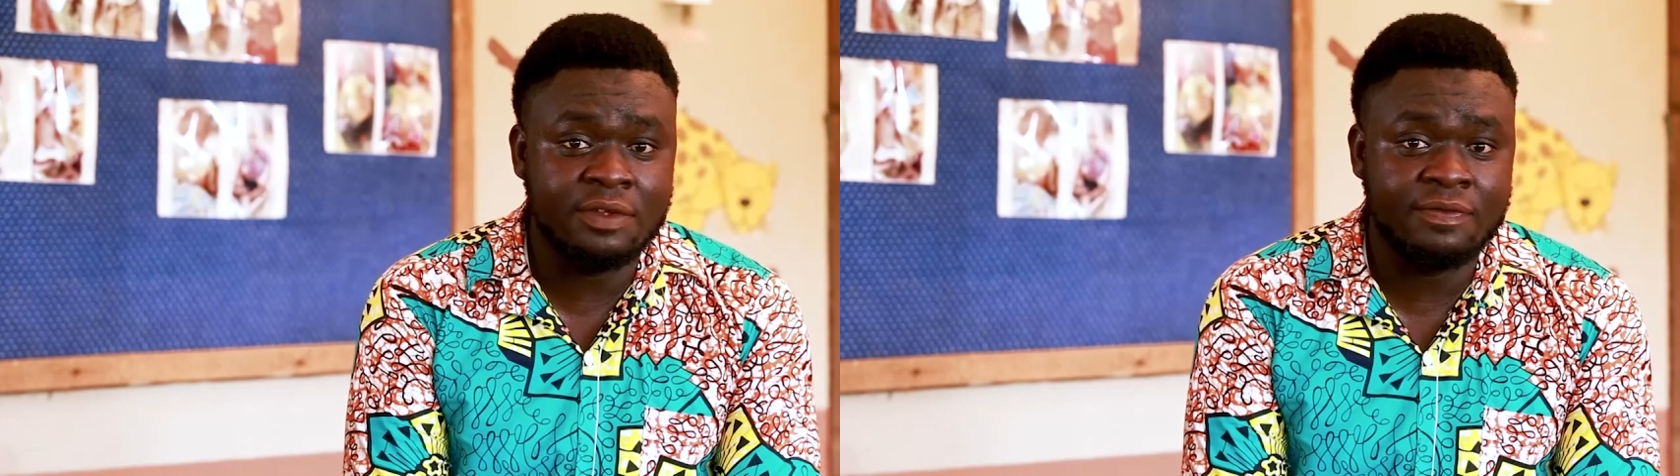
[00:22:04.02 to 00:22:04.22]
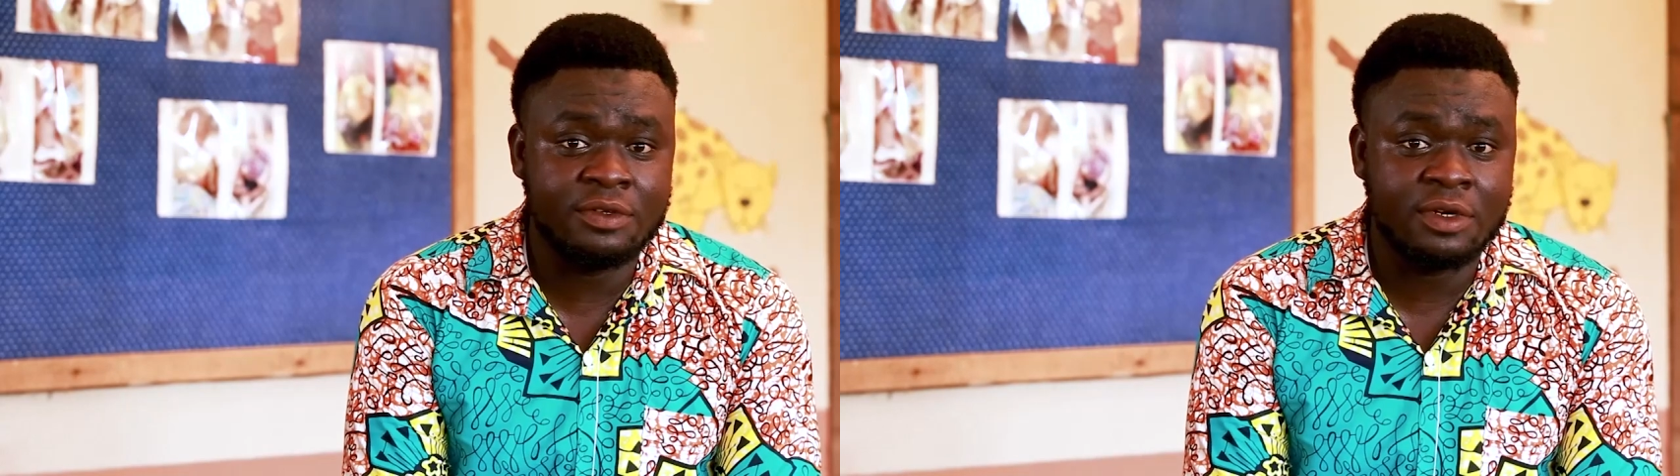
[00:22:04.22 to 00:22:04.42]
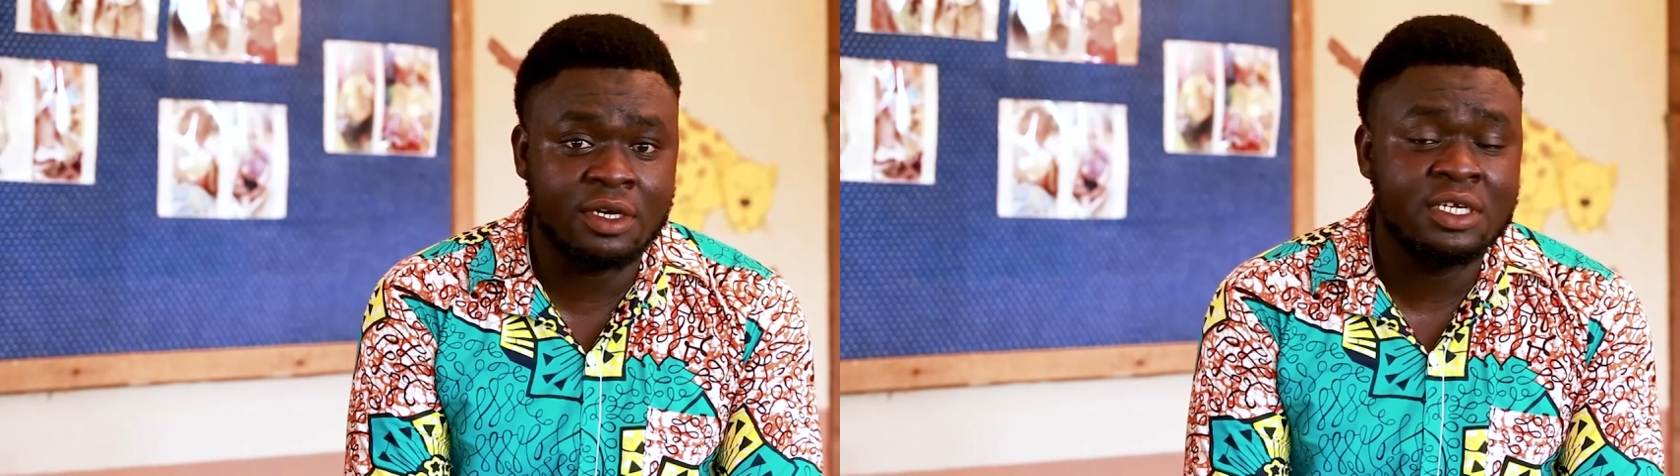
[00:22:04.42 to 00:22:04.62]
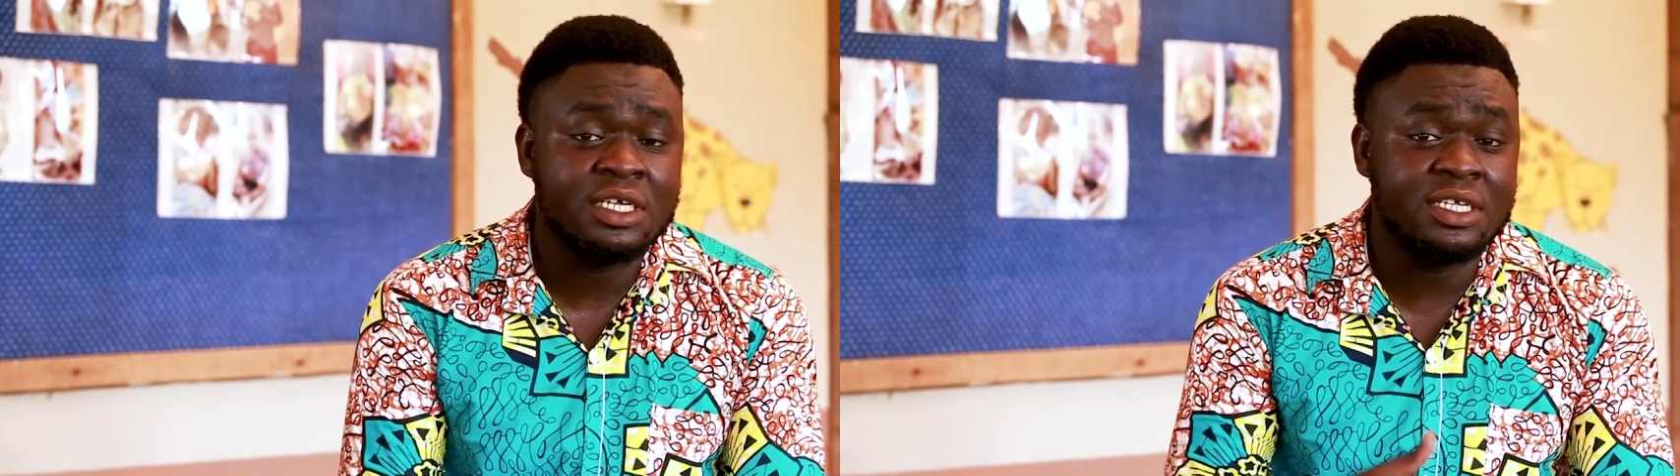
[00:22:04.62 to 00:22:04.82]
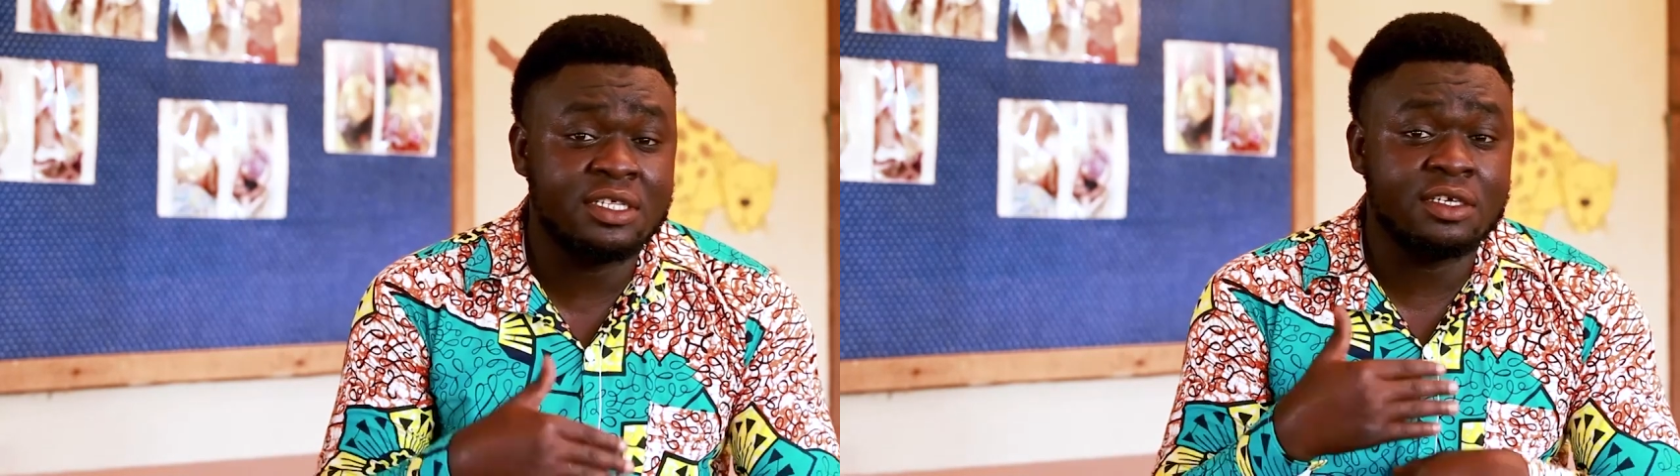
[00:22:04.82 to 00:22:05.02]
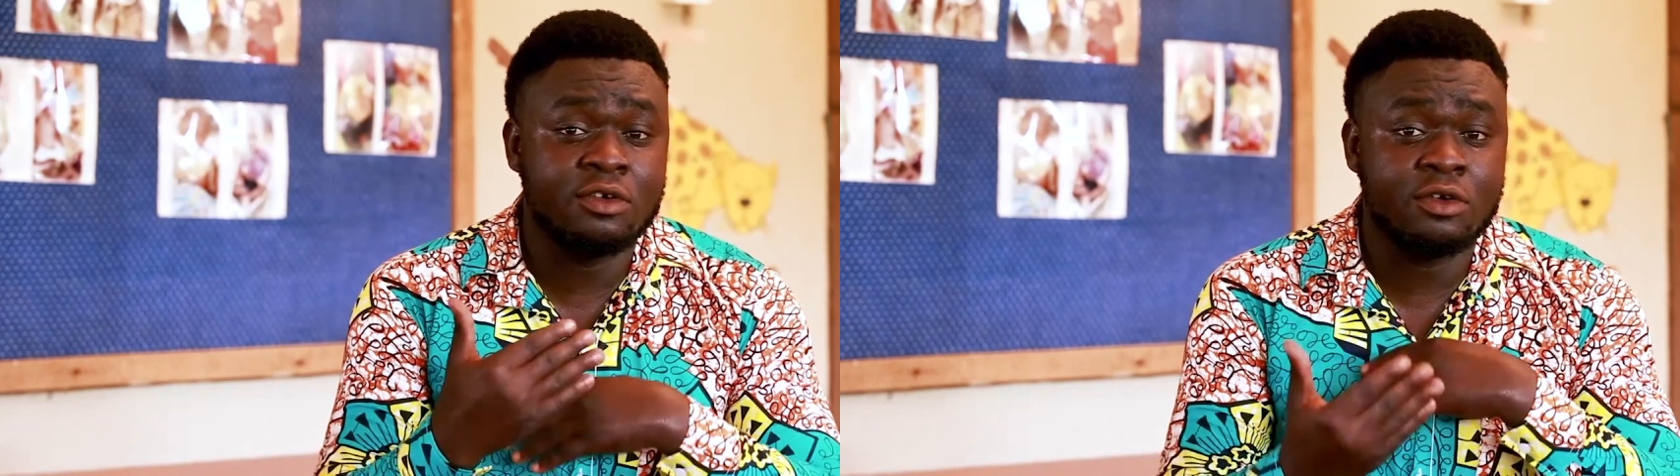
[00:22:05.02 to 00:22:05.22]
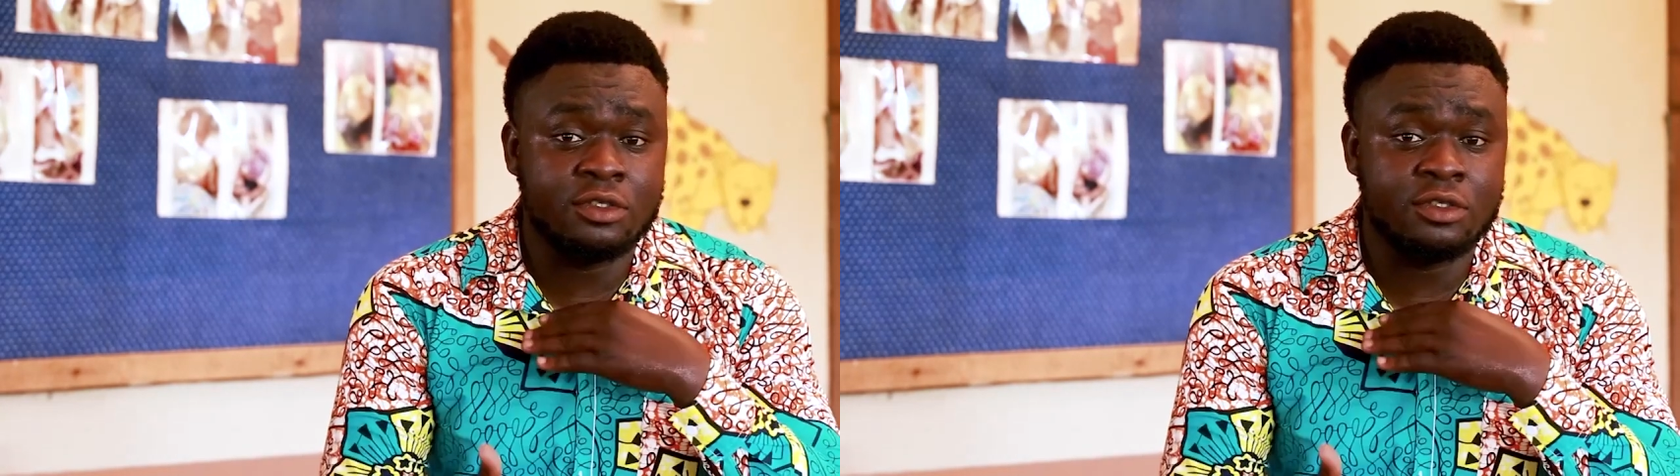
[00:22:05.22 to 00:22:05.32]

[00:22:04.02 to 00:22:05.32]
individual. It's a